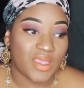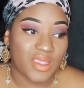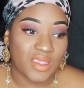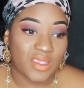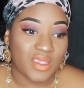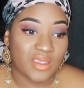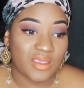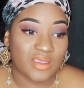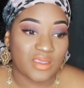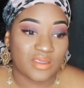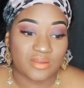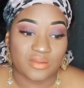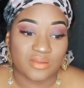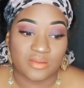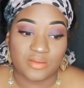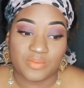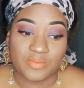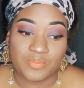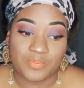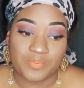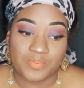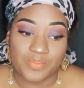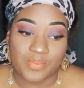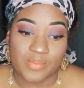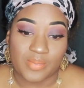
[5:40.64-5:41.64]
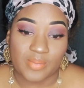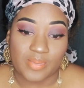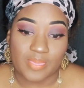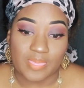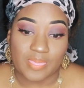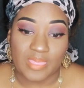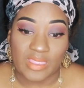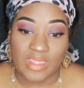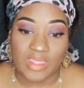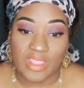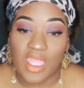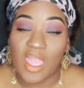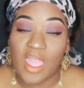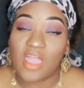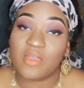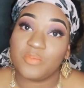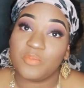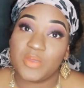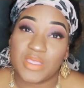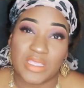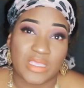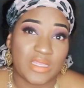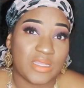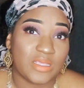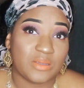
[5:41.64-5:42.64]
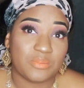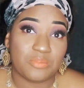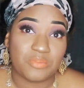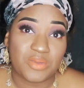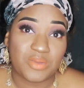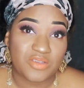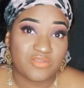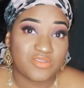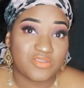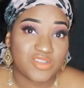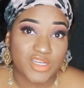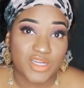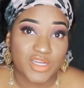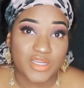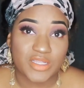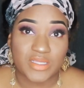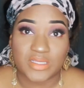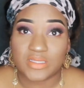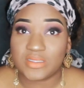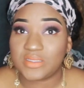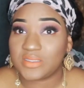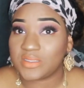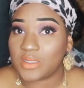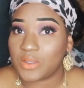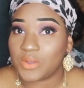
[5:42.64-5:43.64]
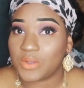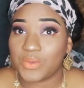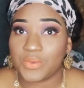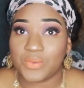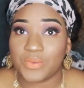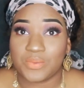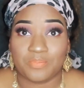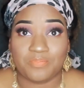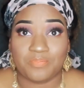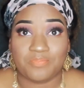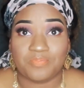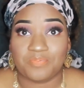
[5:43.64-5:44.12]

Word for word: And I've been eating beef jerky, so